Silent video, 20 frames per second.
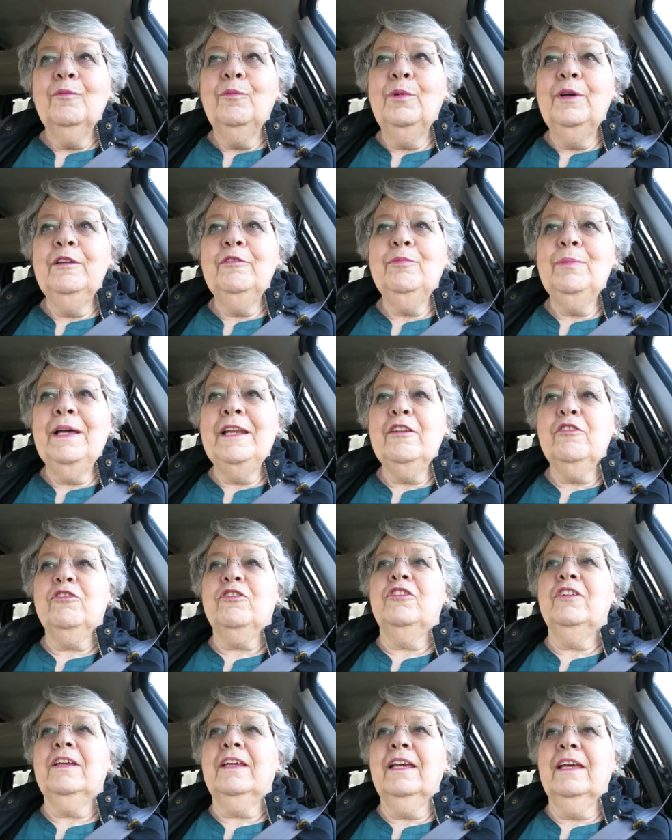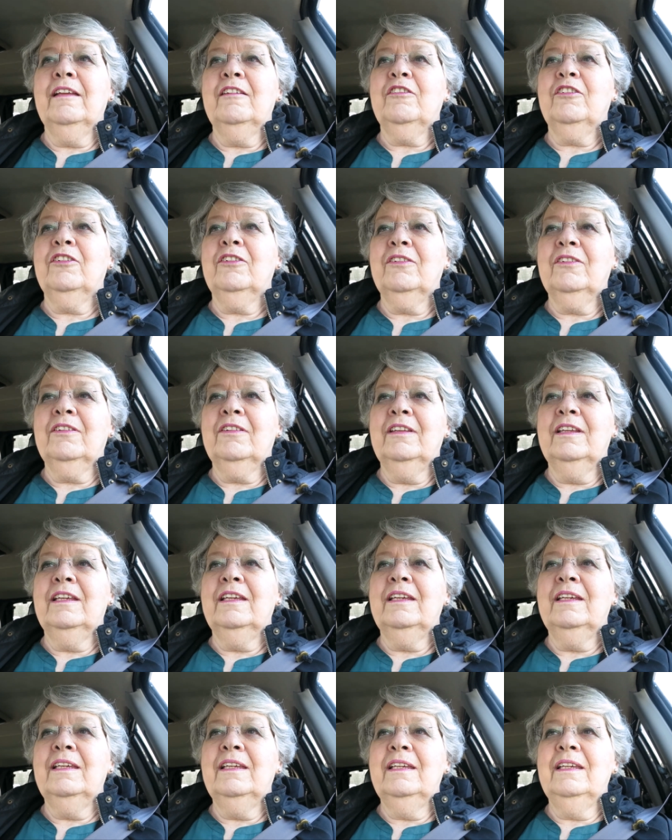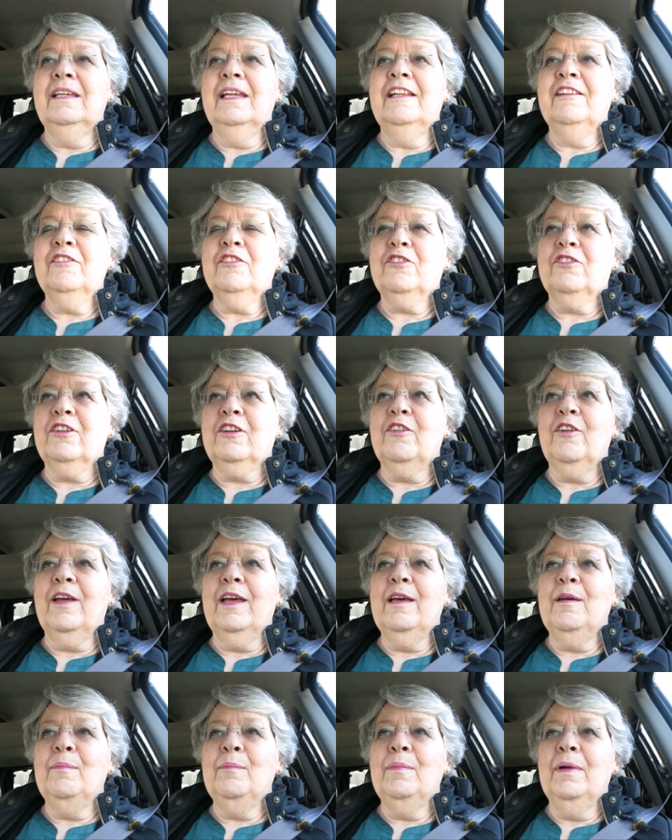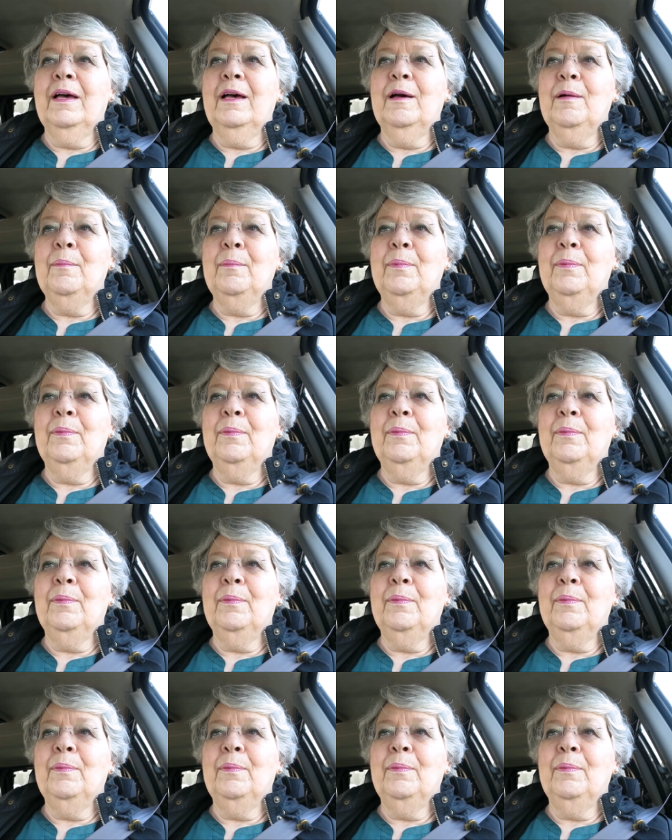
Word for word: we've managed to get the Instagram up